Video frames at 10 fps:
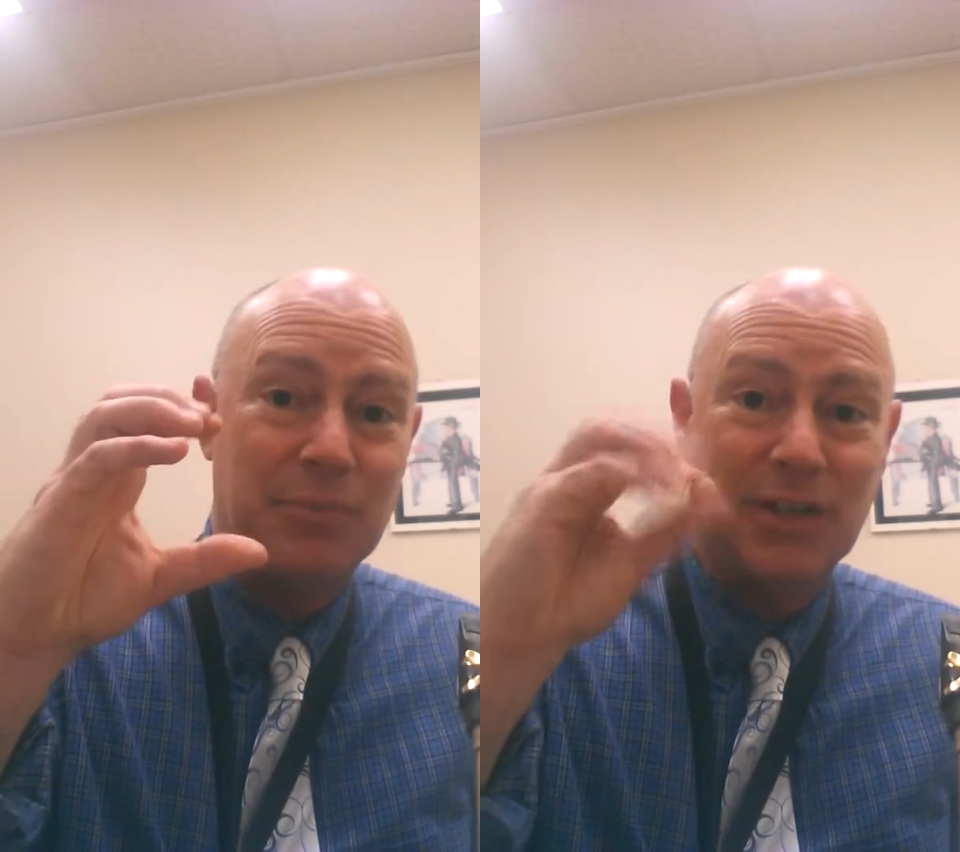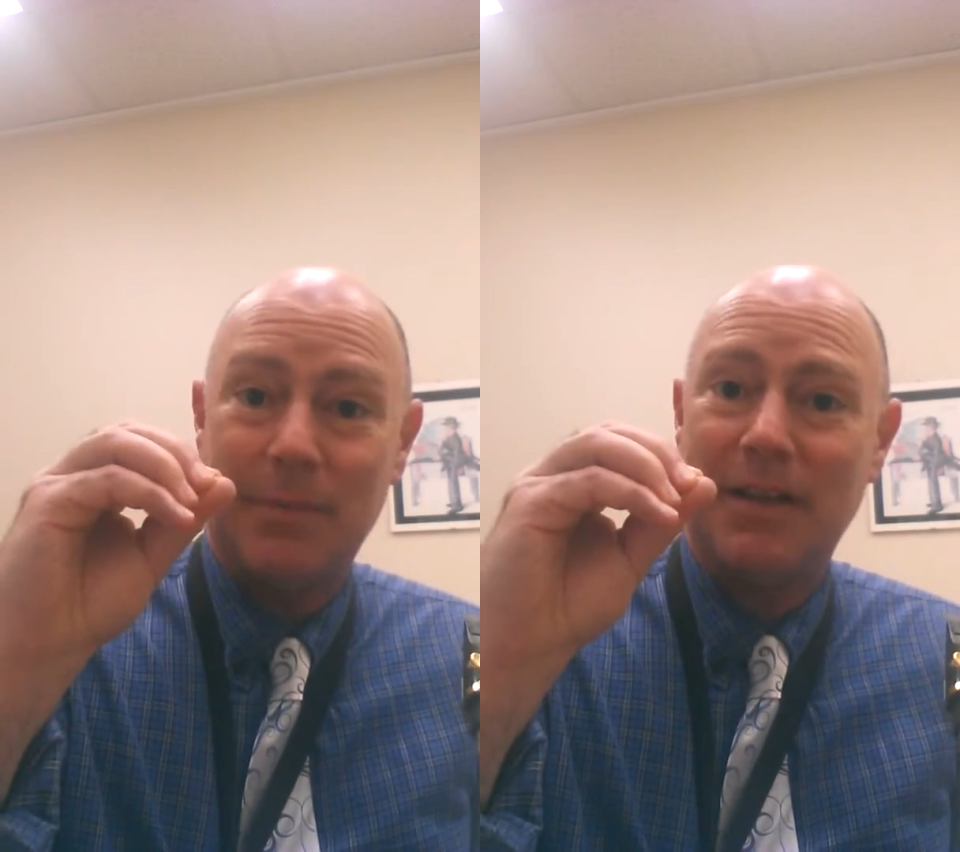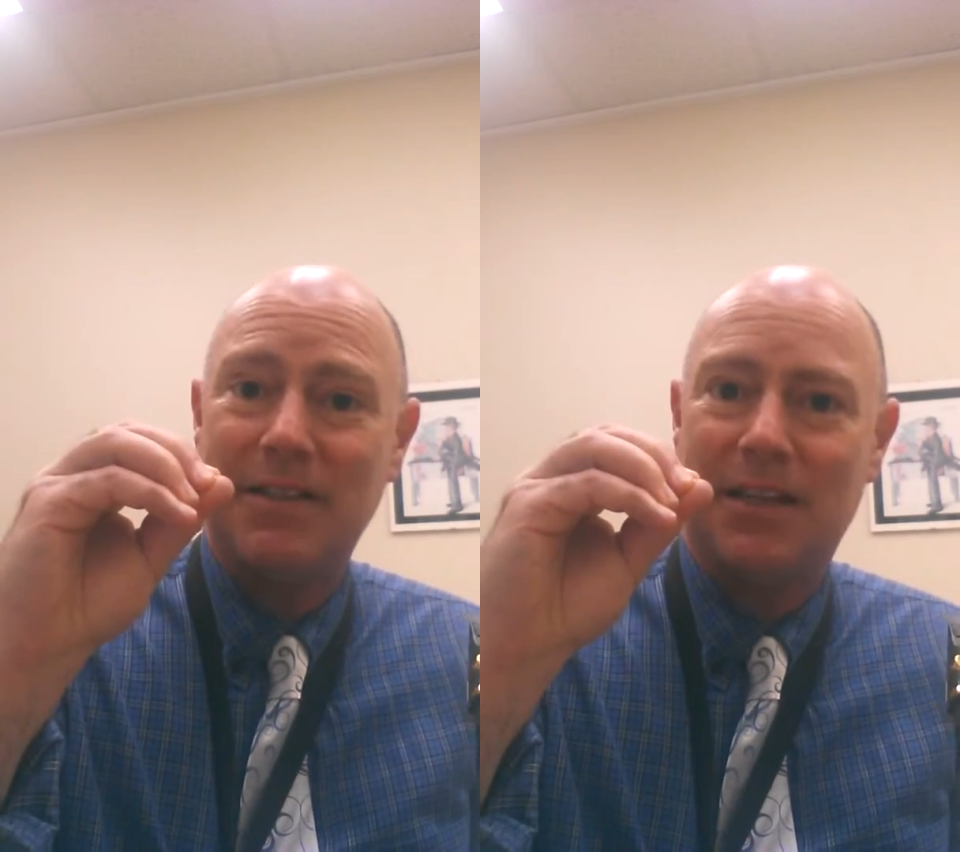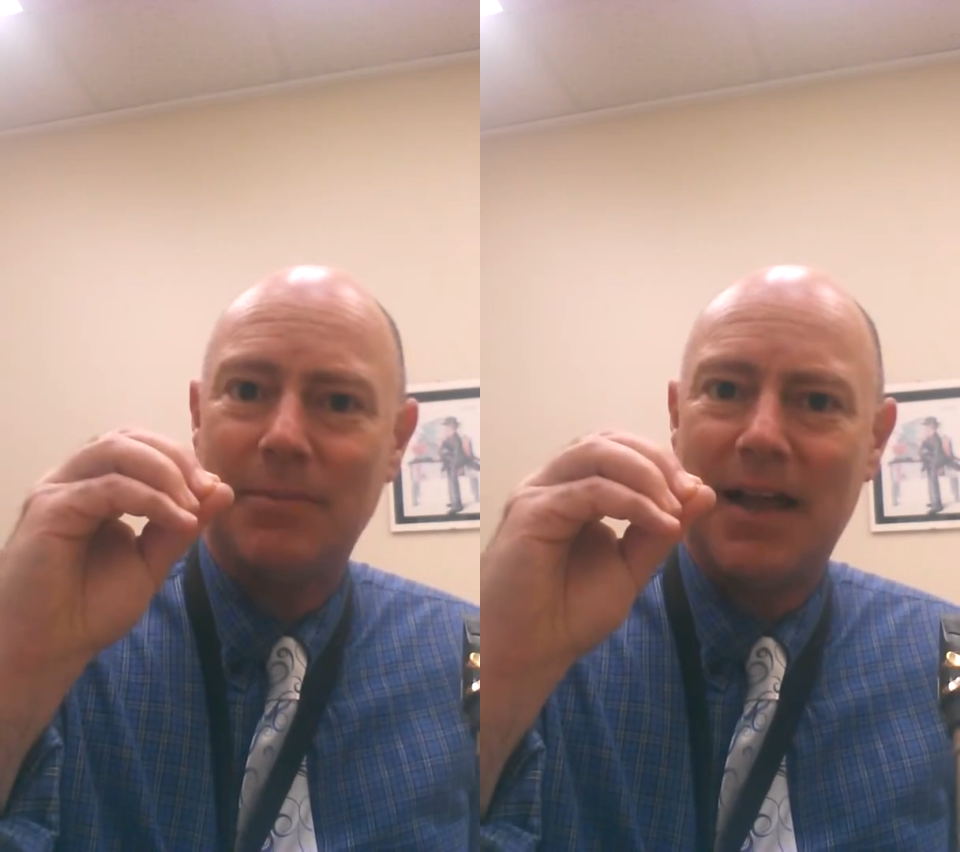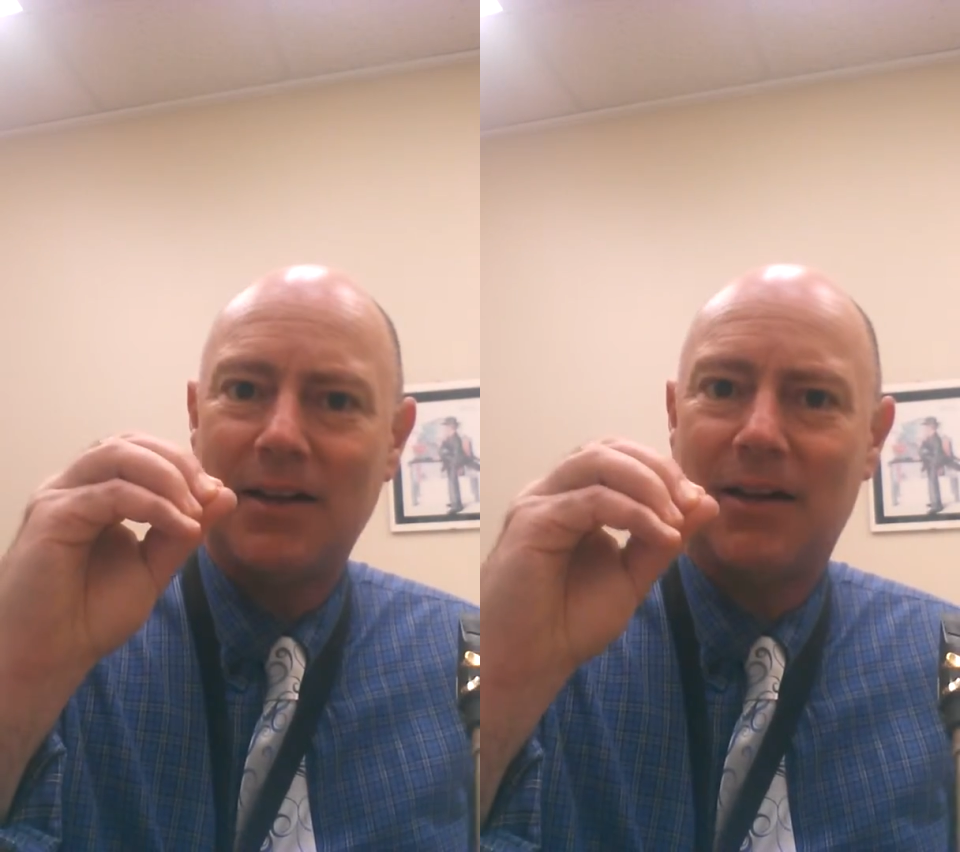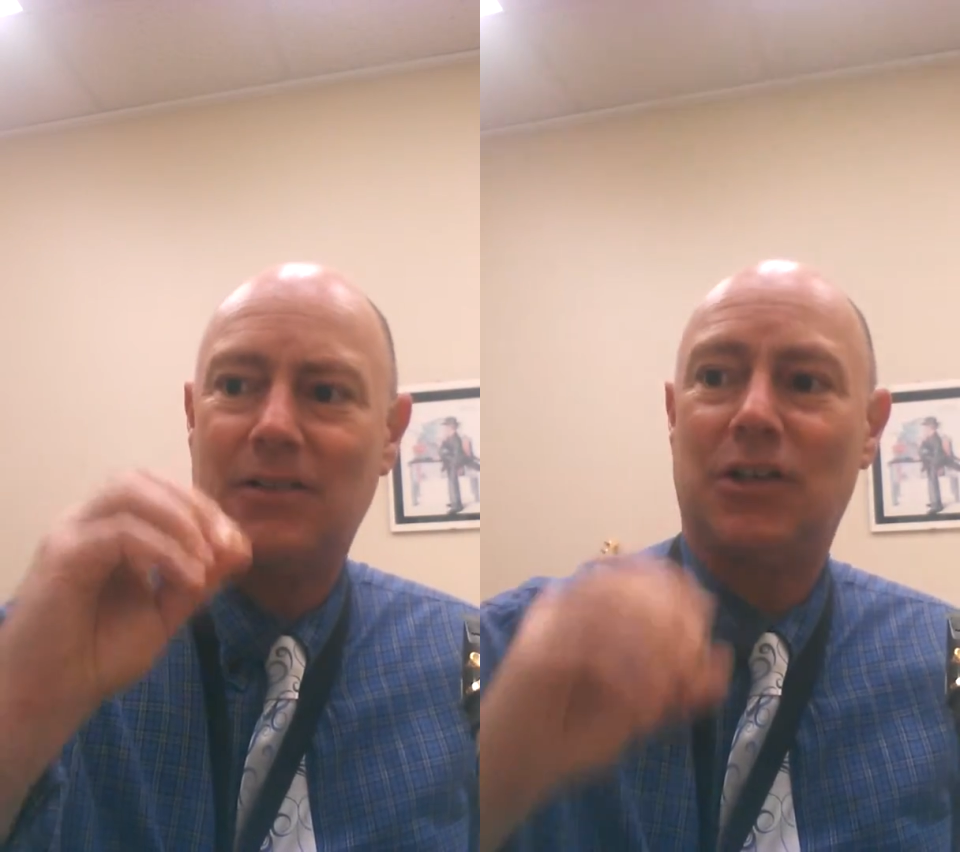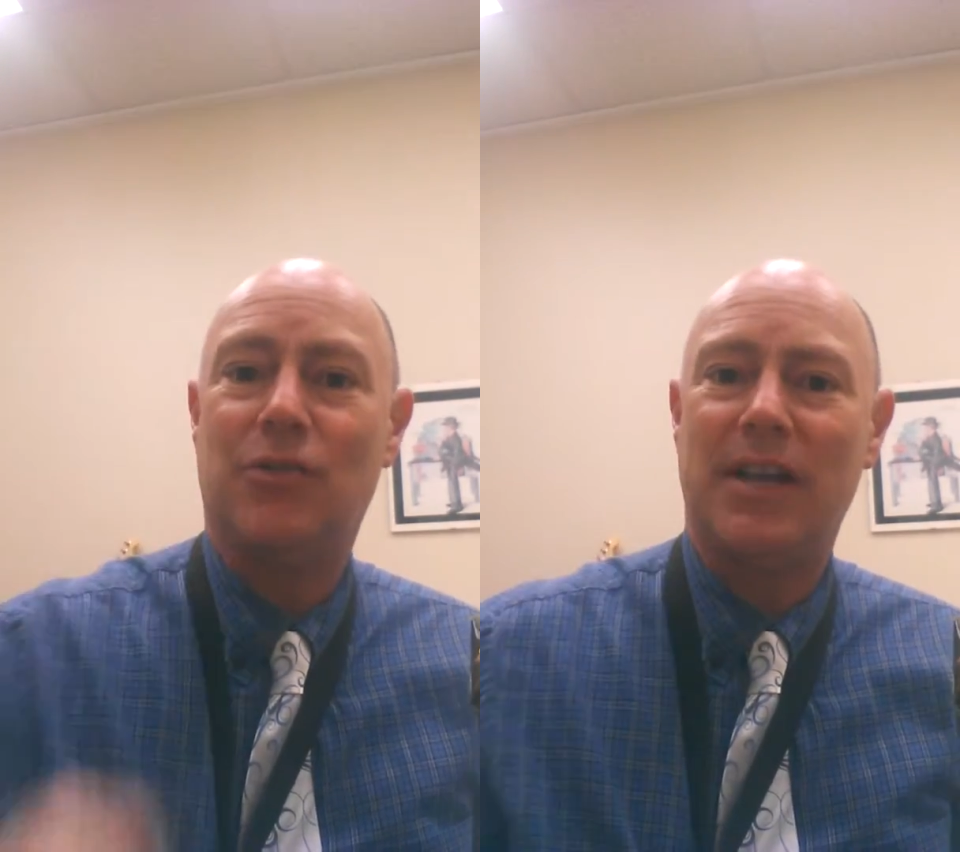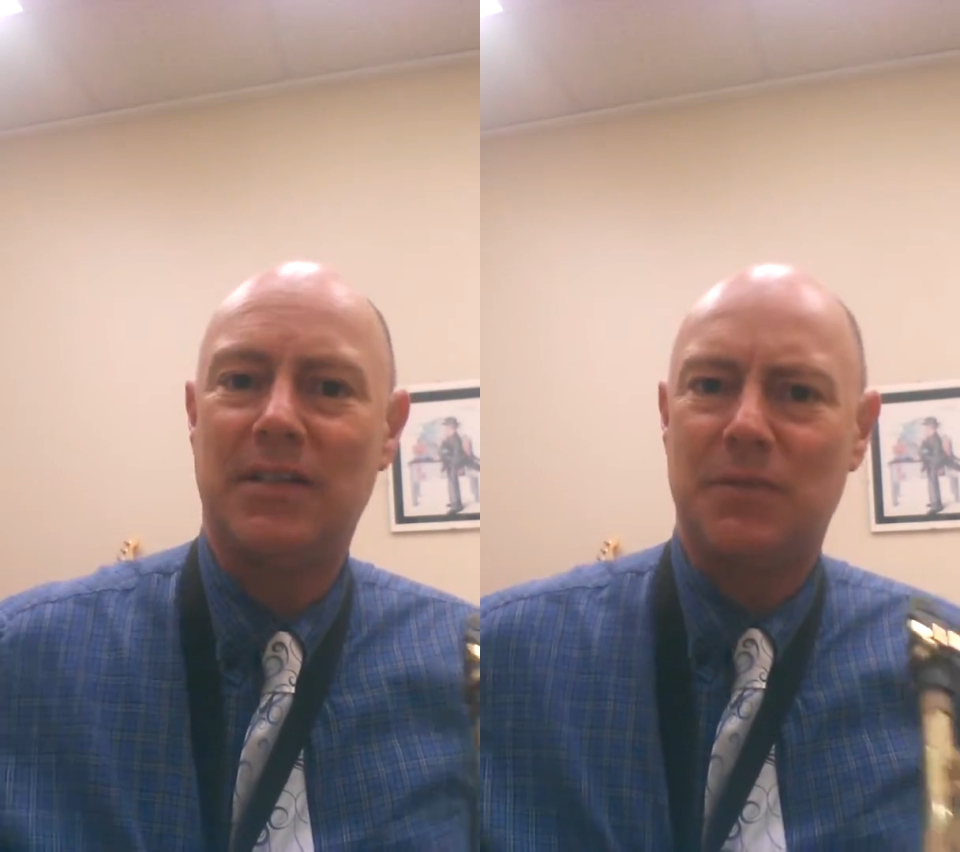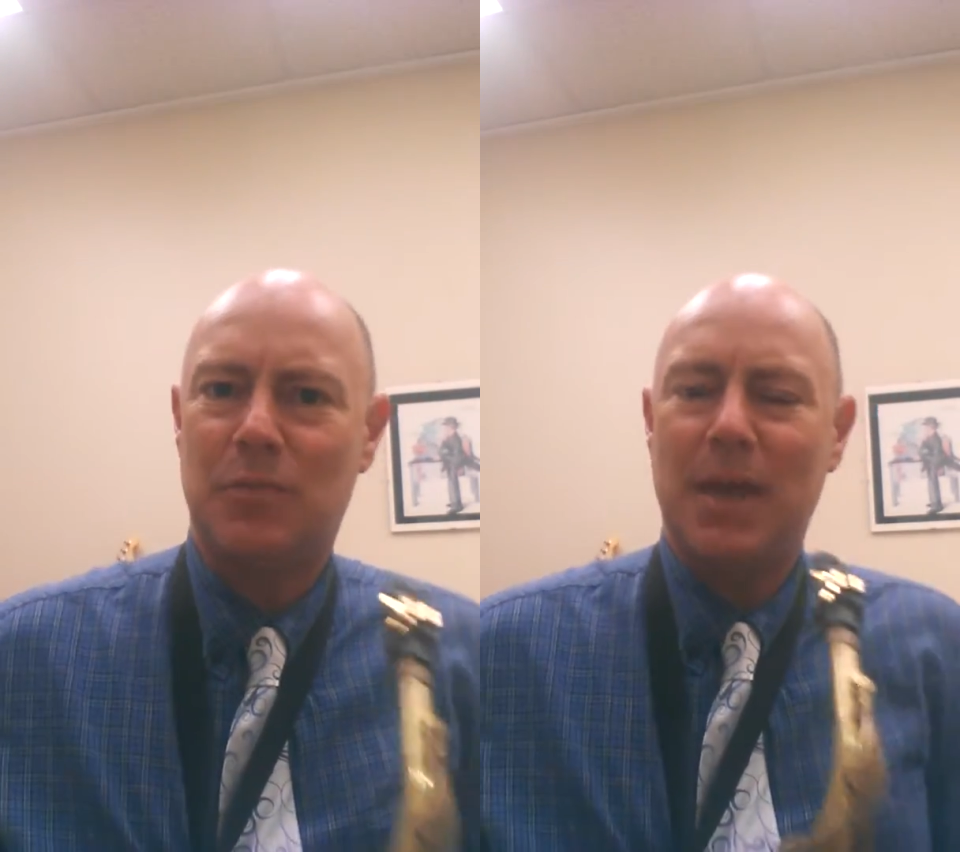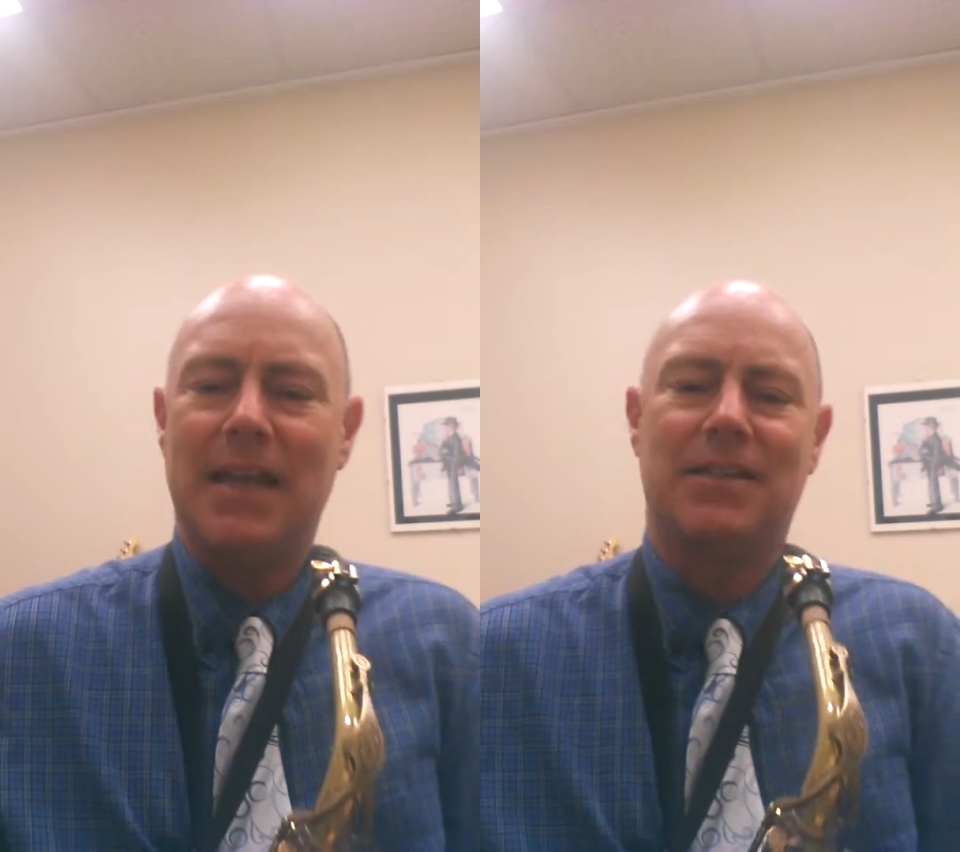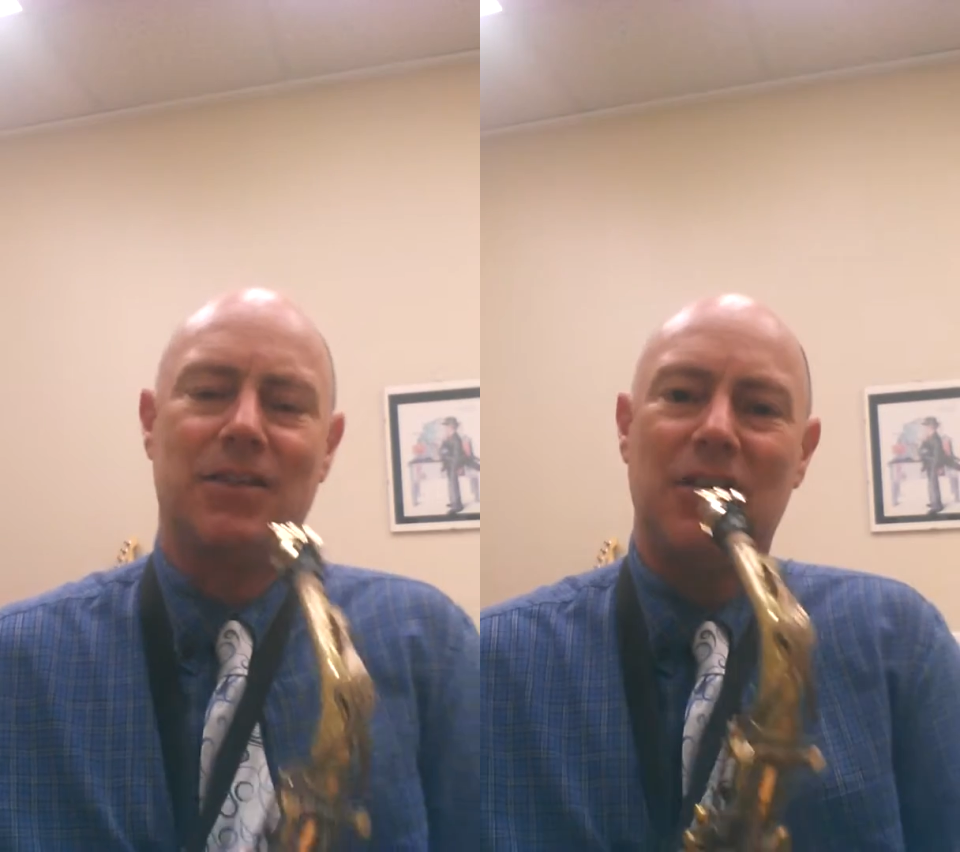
putting my tongue back on to create some space.